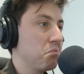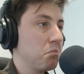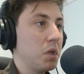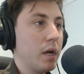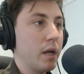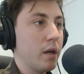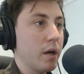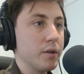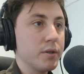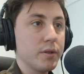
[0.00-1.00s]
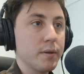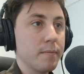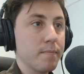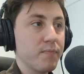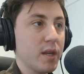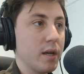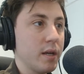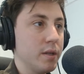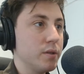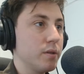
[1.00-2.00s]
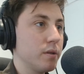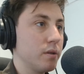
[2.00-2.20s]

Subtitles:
Yeah, nice. That is